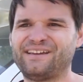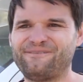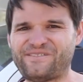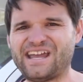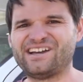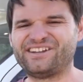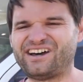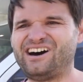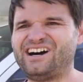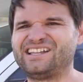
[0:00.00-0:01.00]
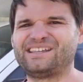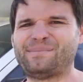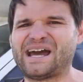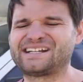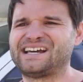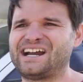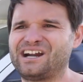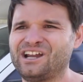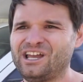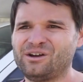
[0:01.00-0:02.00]
failed on the back
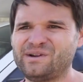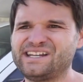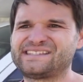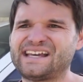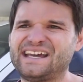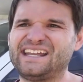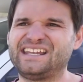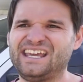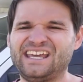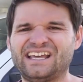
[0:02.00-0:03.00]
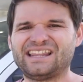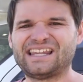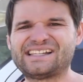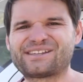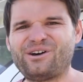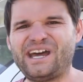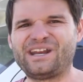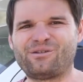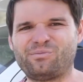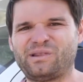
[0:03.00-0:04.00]
tire, we decided let's go
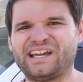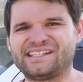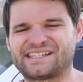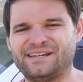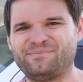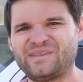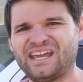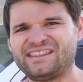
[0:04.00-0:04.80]
ahead and replace them.